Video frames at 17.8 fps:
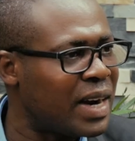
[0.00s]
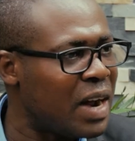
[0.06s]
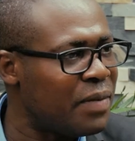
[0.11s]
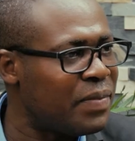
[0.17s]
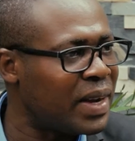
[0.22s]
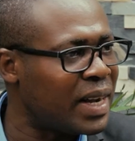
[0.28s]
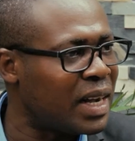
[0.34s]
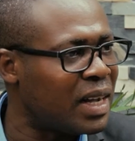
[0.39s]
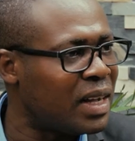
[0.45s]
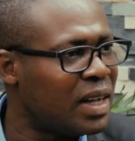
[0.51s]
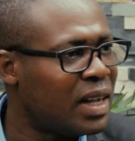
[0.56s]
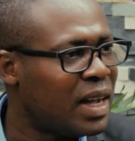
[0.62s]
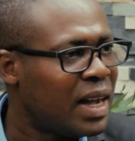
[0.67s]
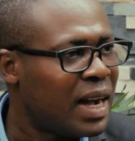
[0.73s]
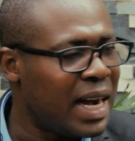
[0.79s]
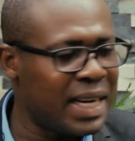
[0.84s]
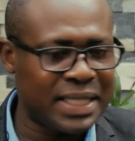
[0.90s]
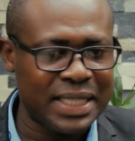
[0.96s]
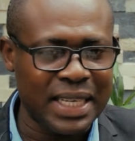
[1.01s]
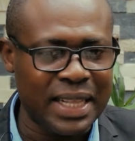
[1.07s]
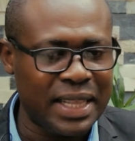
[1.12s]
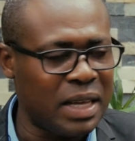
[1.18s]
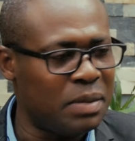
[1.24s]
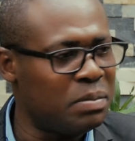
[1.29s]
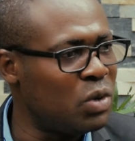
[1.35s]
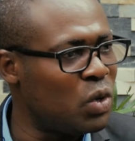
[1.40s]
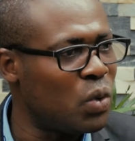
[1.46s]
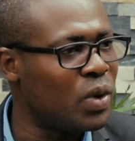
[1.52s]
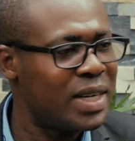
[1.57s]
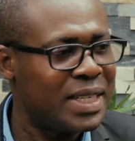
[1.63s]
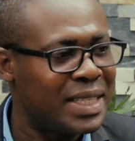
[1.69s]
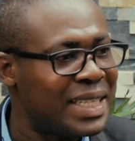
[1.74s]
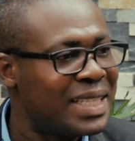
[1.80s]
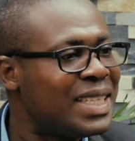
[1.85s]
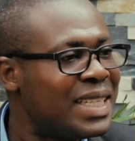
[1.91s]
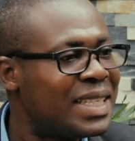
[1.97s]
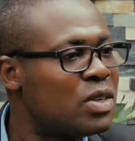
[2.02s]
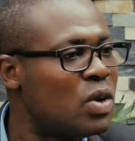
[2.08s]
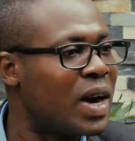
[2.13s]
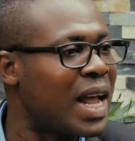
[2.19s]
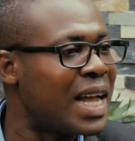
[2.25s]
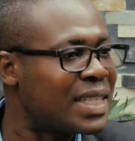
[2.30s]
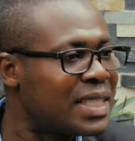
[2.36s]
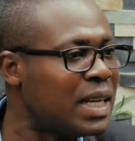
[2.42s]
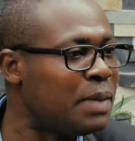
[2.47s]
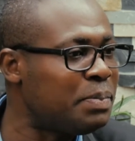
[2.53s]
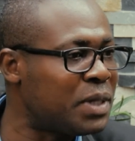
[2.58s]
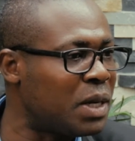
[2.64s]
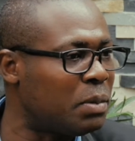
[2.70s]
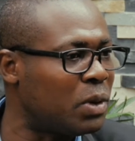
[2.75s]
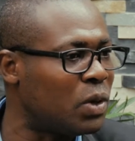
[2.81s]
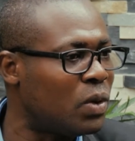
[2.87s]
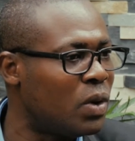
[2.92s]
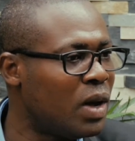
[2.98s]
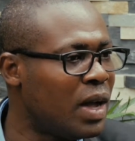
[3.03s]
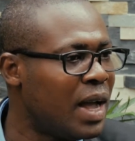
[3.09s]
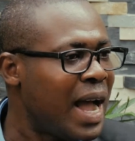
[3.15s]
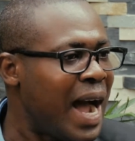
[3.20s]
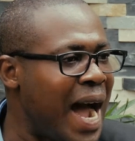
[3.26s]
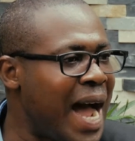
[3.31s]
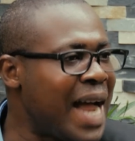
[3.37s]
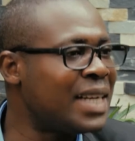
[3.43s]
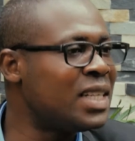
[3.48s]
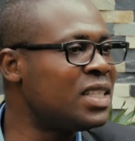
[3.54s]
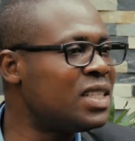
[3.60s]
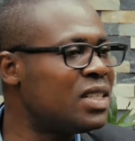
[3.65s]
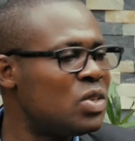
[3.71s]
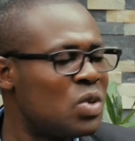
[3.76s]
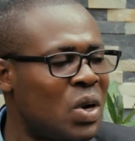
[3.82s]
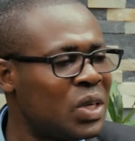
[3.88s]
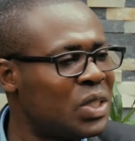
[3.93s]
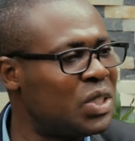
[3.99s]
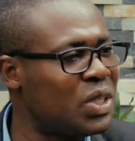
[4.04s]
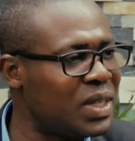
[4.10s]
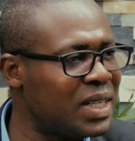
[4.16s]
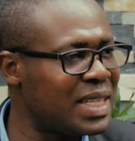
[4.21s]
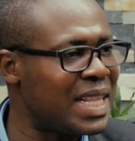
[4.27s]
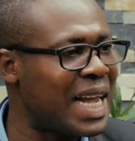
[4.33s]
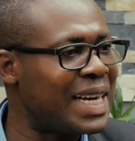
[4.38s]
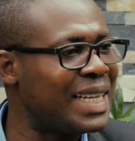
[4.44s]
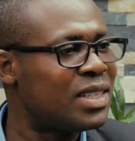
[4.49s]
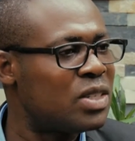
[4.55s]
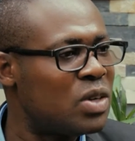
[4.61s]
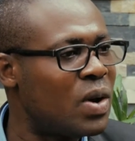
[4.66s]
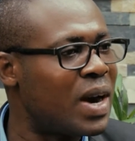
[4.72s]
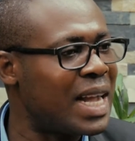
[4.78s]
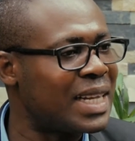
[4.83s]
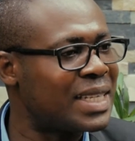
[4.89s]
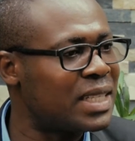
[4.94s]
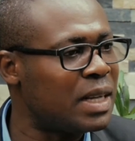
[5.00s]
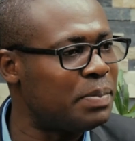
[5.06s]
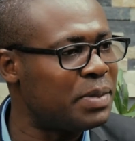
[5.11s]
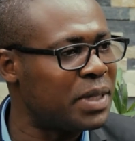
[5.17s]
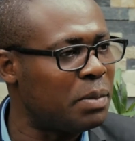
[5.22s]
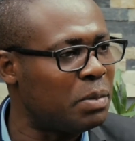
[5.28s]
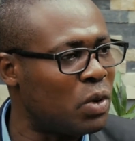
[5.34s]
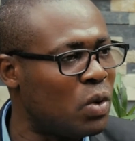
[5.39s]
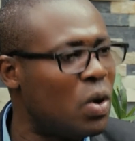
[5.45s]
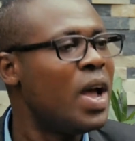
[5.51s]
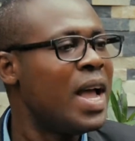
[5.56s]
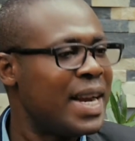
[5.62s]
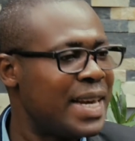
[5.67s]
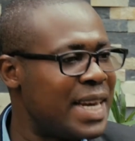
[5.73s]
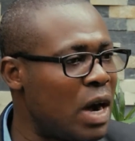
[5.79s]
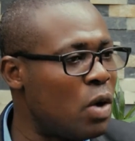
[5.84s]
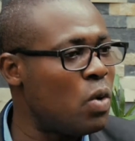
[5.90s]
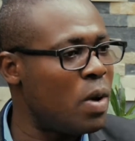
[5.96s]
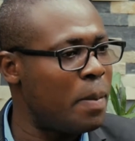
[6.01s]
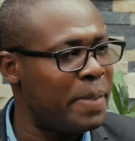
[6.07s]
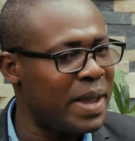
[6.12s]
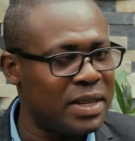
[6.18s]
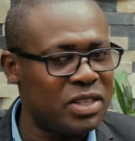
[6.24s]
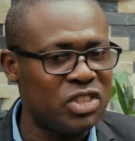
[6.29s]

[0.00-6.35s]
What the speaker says: Africa and tell them, look, this is not acceptable. And not just that it's not acceptable, there will be